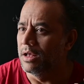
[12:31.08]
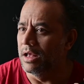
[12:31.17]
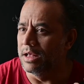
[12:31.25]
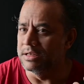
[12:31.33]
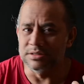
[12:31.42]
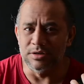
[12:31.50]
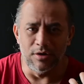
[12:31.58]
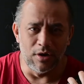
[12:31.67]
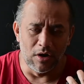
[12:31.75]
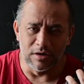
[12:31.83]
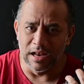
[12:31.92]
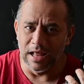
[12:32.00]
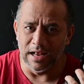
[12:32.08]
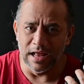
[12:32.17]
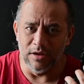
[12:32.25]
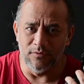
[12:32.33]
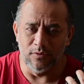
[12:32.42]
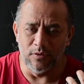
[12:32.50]
it's not like
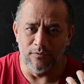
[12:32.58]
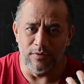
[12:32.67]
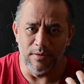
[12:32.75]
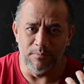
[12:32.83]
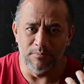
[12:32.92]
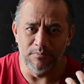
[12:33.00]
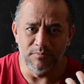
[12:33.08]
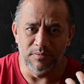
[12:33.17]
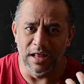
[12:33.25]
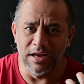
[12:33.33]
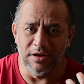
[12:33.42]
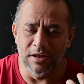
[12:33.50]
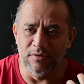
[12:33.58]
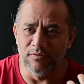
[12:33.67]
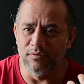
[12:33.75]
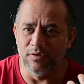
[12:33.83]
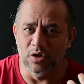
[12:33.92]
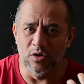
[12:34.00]
any full frame like
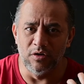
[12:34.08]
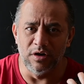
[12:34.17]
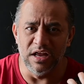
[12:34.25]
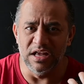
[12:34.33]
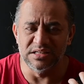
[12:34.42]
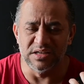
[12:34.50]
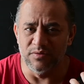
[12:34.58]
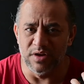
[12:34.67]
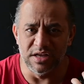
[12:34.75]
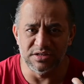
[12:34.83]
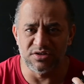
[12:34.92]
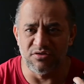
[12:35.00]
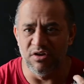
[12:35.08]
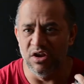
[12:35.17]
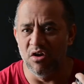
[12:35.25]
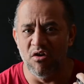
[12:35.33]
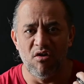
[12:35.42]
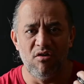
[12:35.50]
D850 or
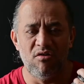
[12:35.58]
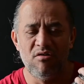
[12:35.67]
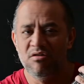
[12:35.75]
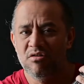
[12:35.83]
A7S3